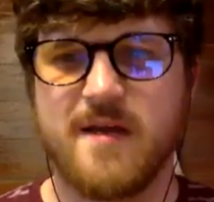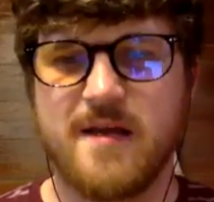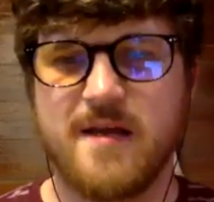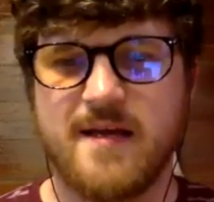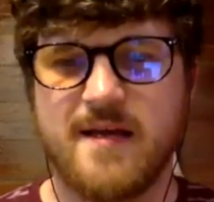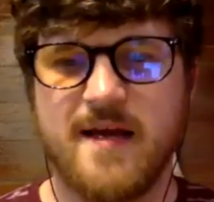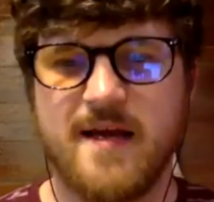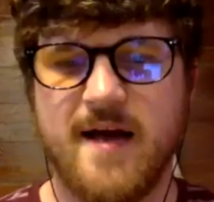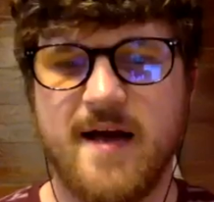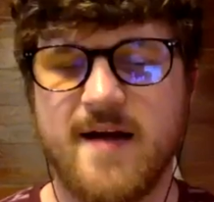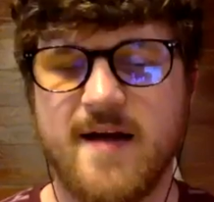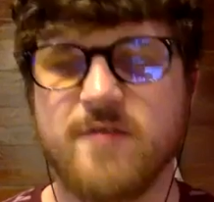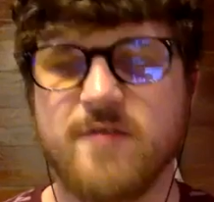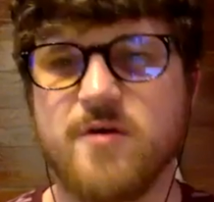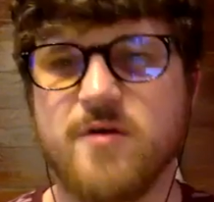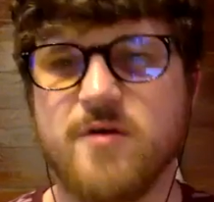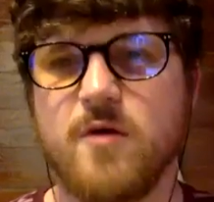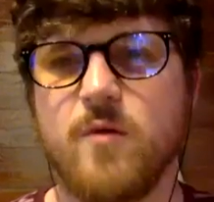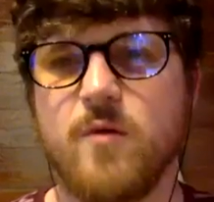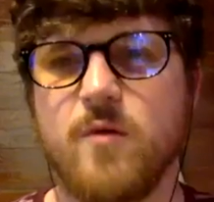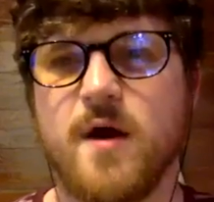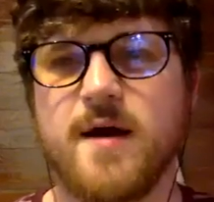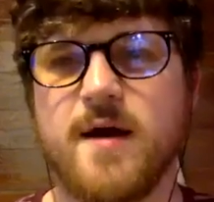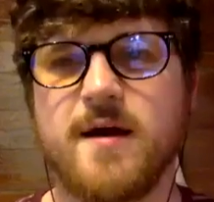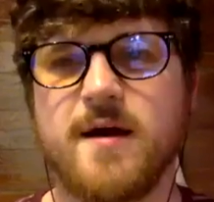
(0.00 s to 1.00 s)
Yeah, I don't know
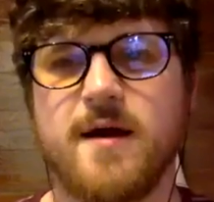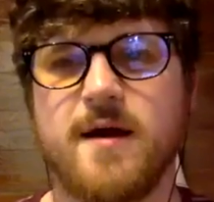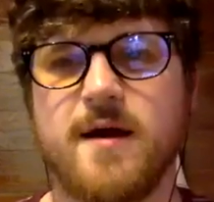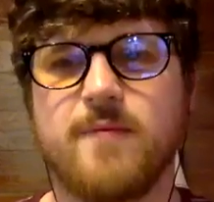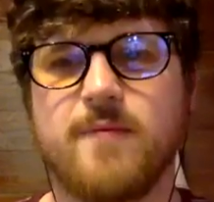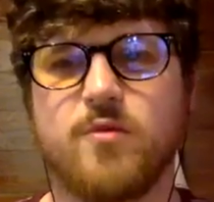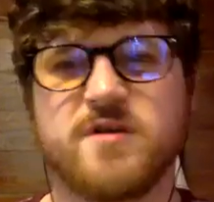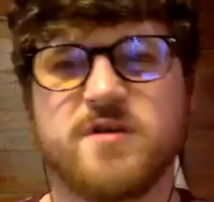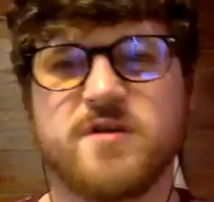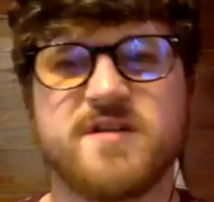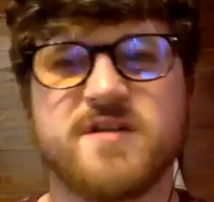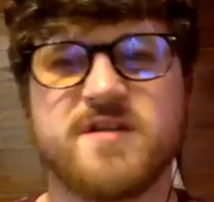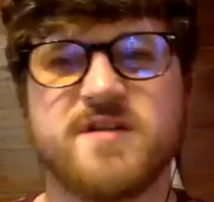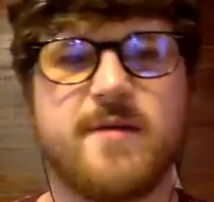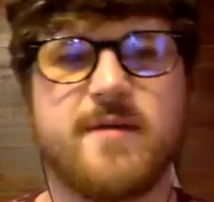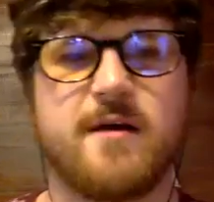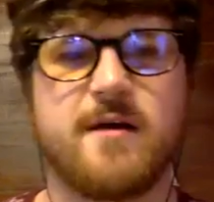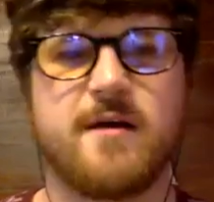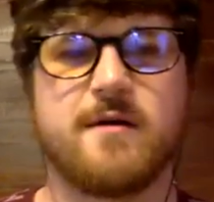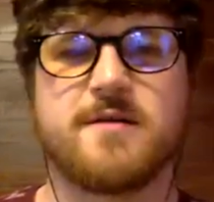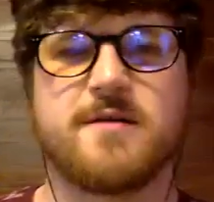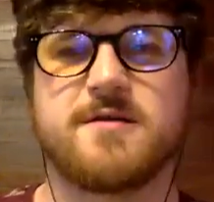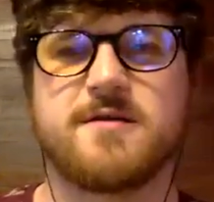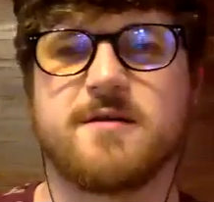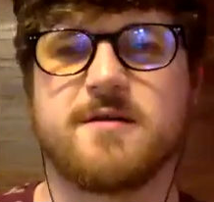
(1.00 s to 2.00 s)
why more
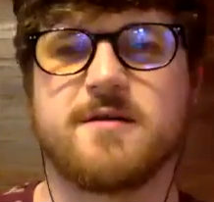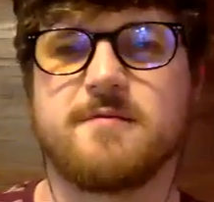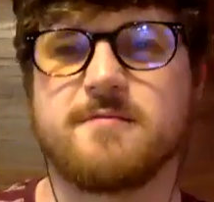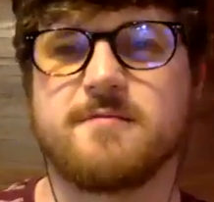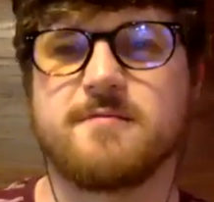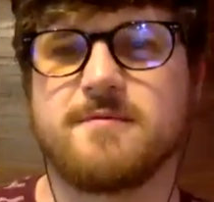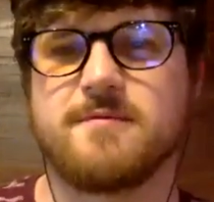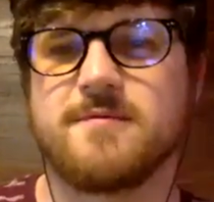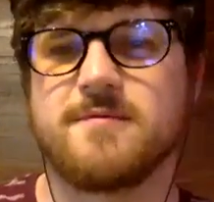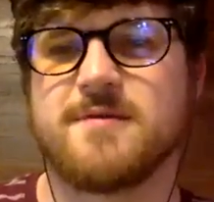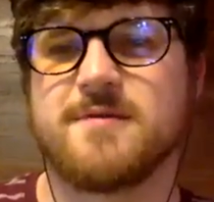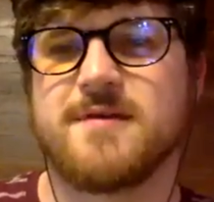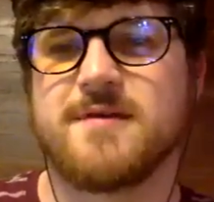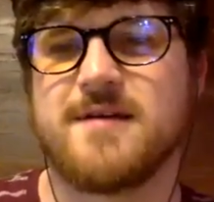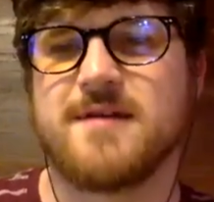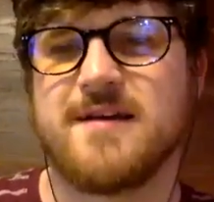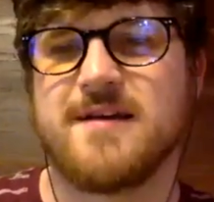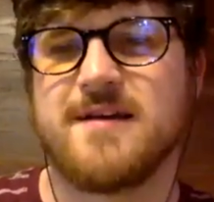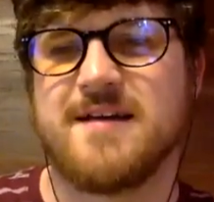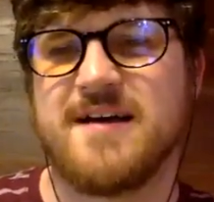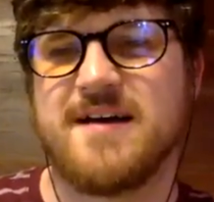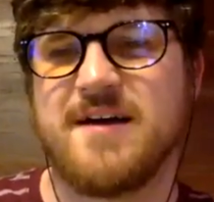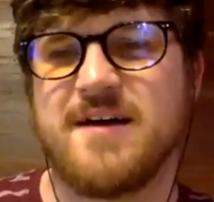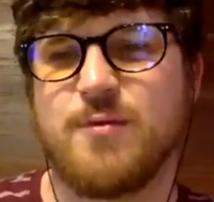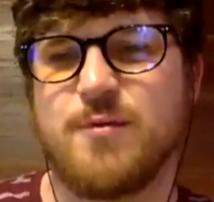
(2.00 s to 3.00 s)
seminaries don't
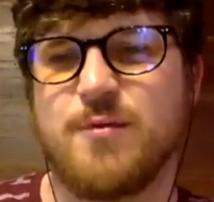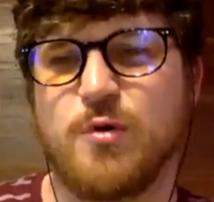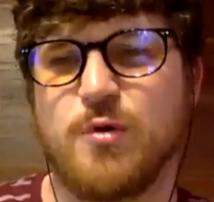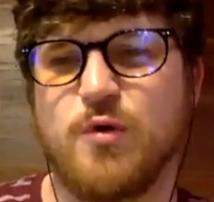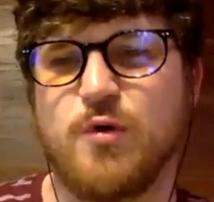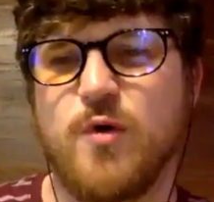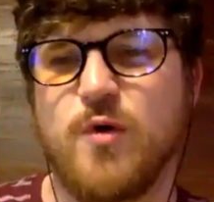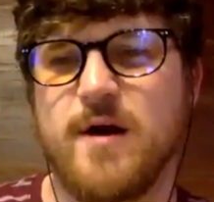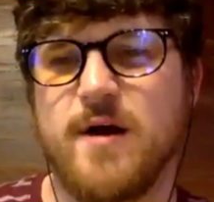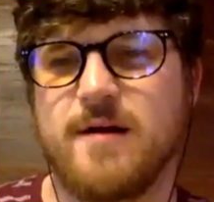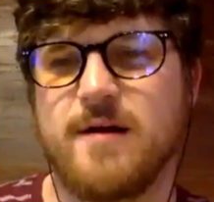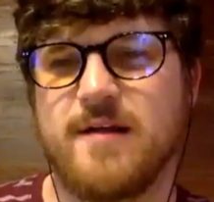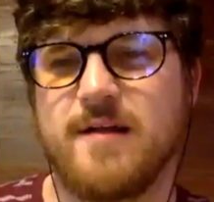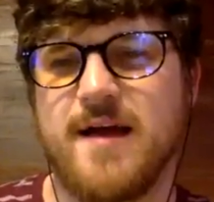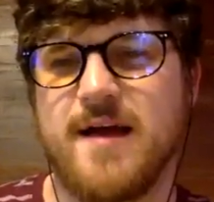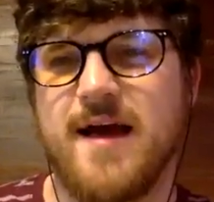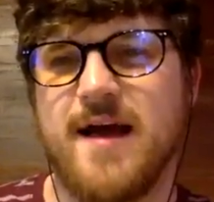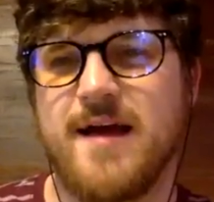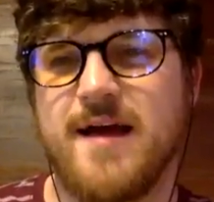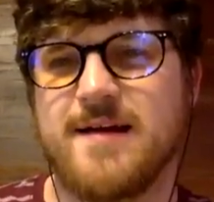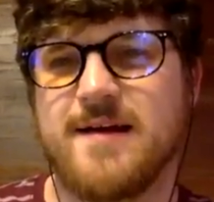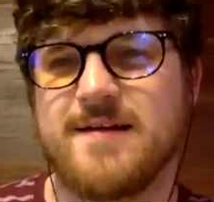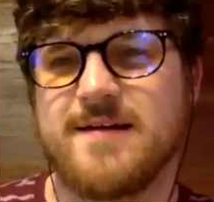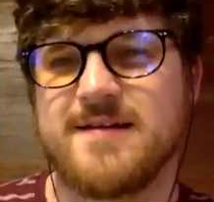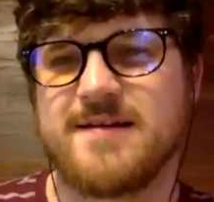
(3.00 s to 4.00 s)
require
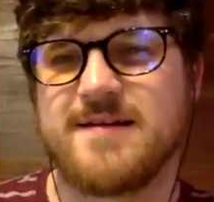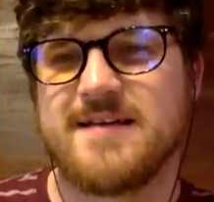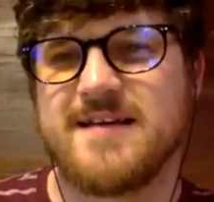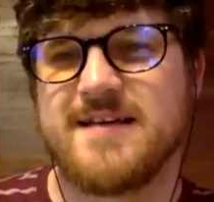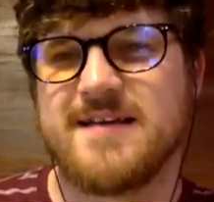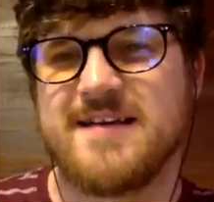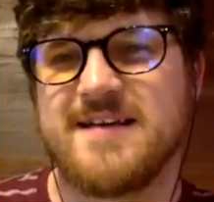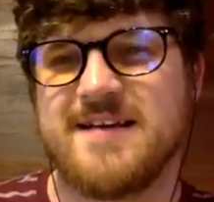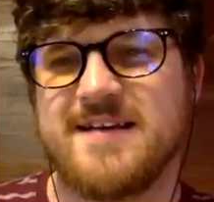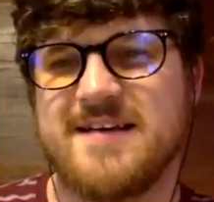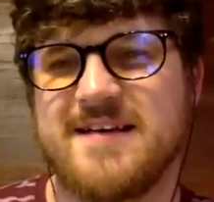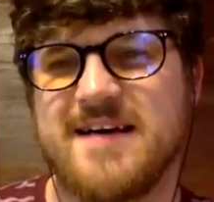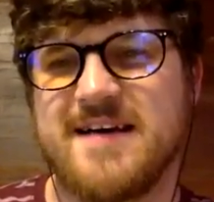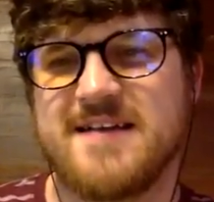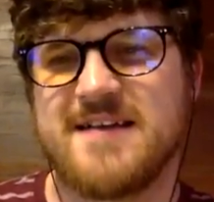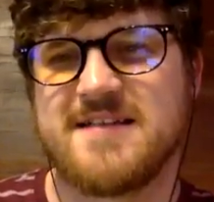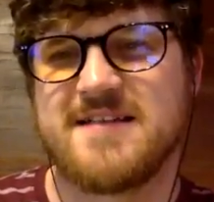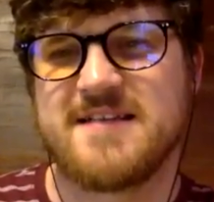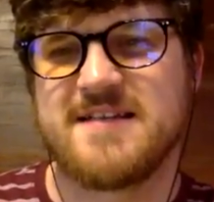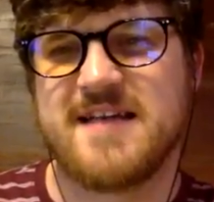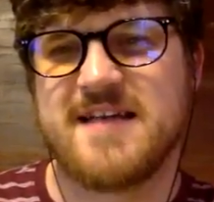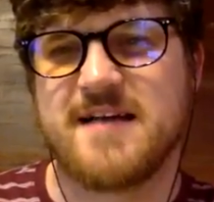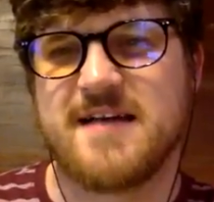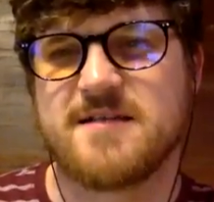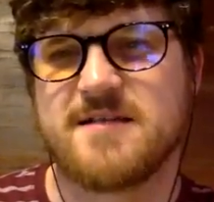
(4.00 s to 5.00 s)
that as a
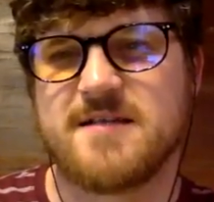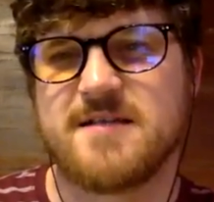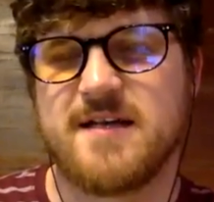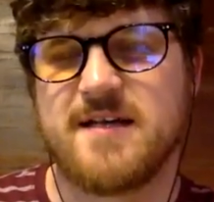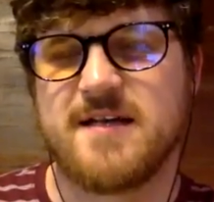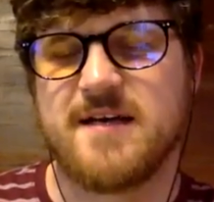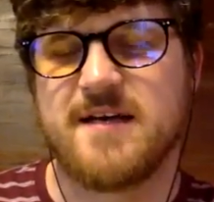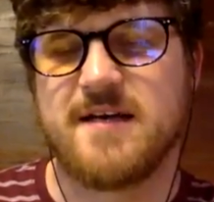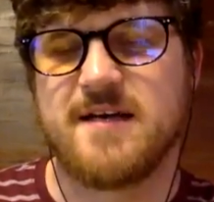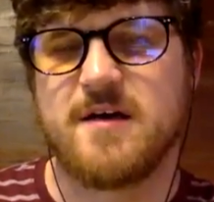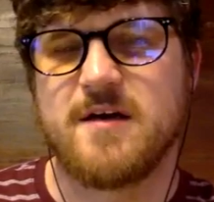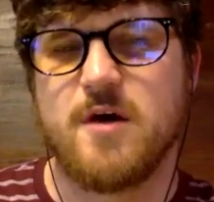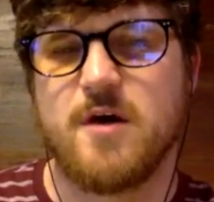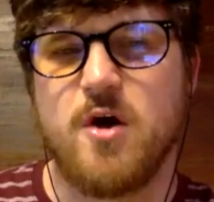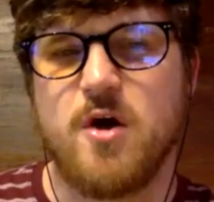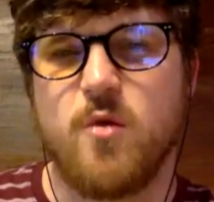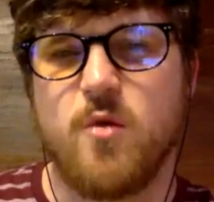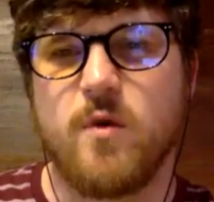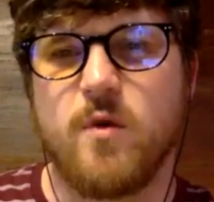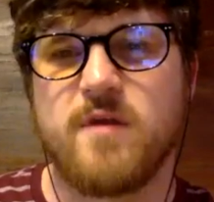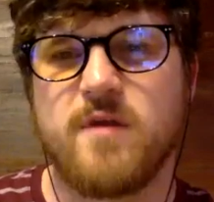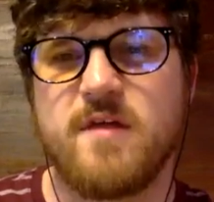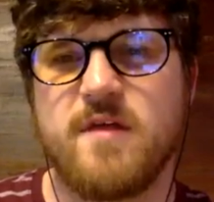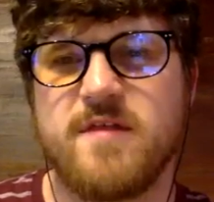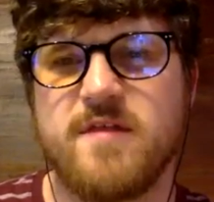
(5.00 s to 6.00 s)
text.
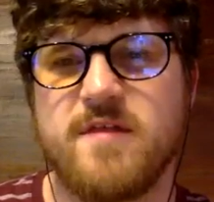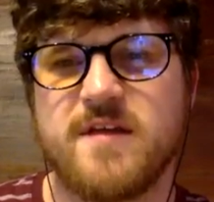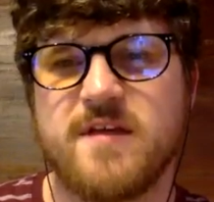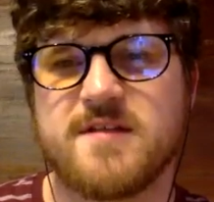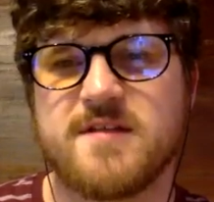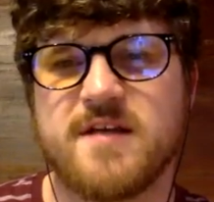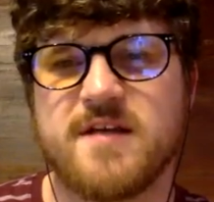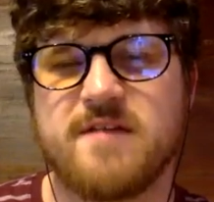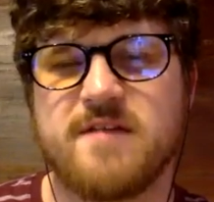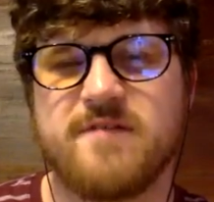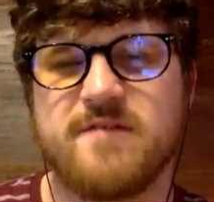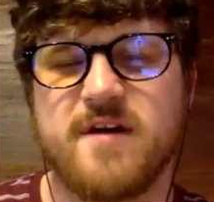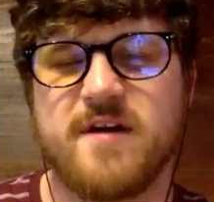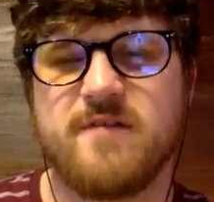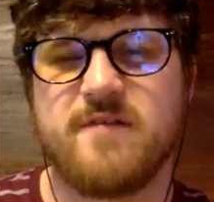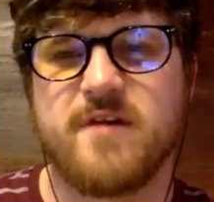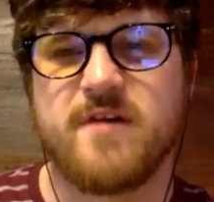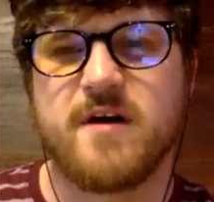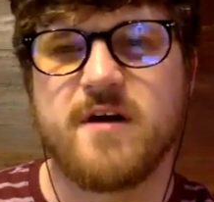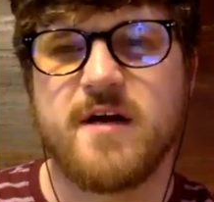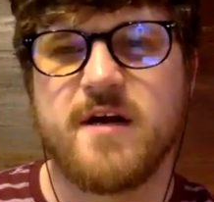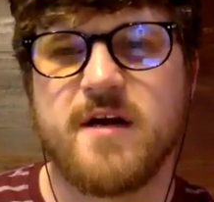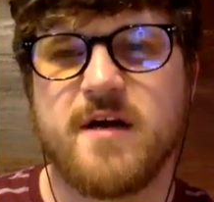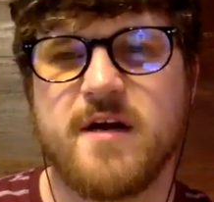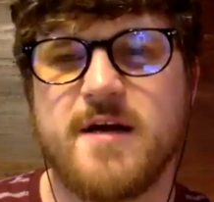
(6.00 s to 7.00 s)
One of the things that I find
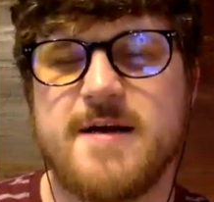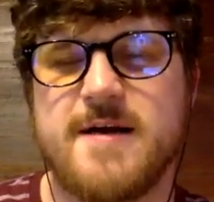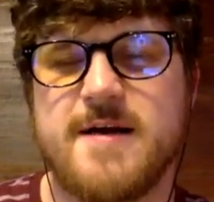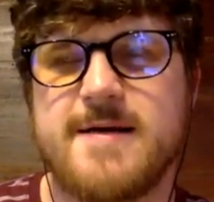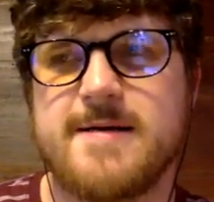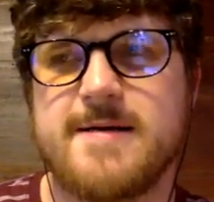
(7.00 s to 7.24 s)
very